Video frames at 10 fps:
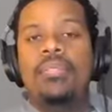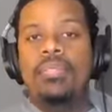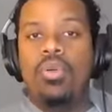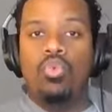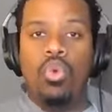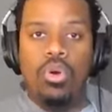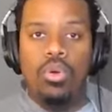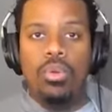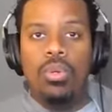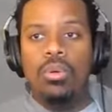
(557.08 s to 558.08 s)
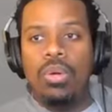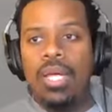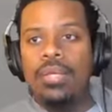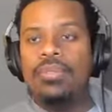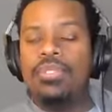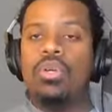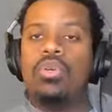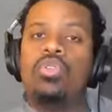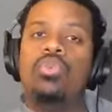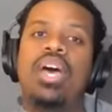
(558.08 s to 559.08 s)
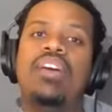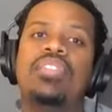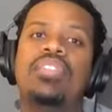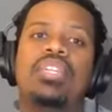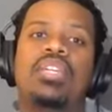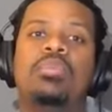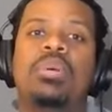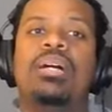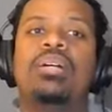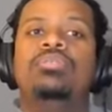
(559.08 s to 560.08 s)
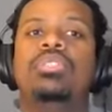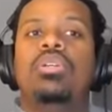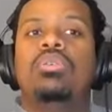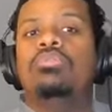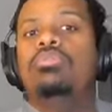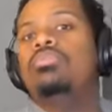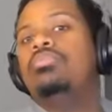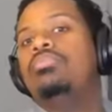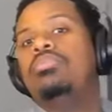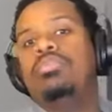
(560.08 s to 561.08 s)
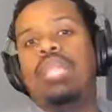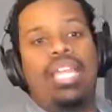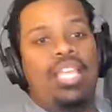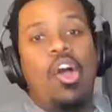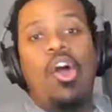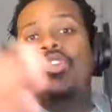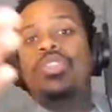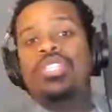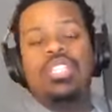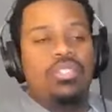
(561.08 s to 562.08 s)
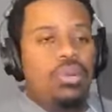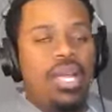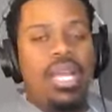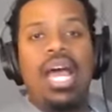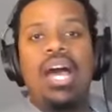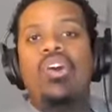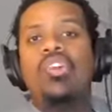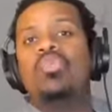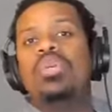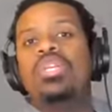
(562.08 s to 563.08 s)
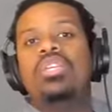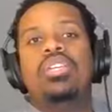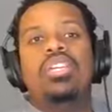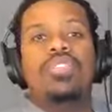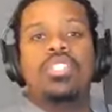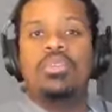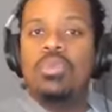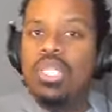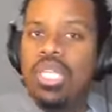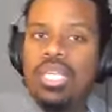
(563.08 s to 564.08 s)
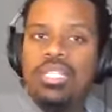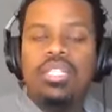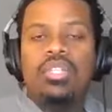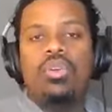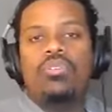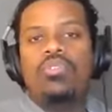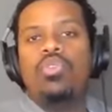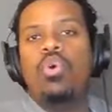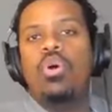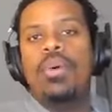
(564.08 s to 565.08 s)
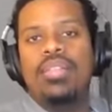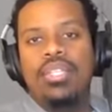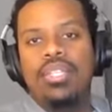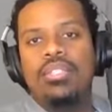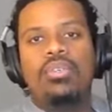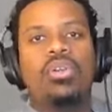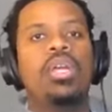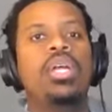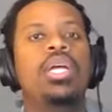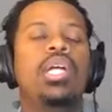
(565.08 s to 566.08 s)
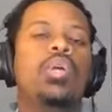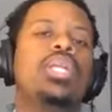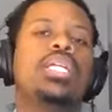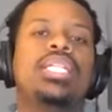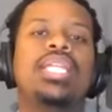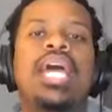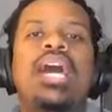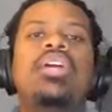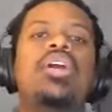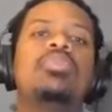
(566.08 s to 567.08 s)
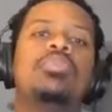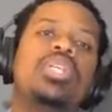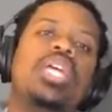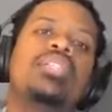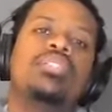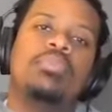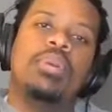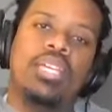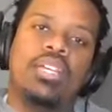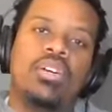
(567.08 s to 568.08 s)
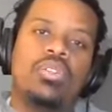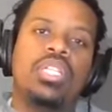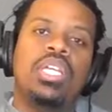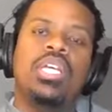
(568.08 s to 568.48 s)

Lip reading: the role, right? So you have to think about, like all these things, right? How do we, if it's communication or if you go about this or critically think, how do I communicate this to my head coach?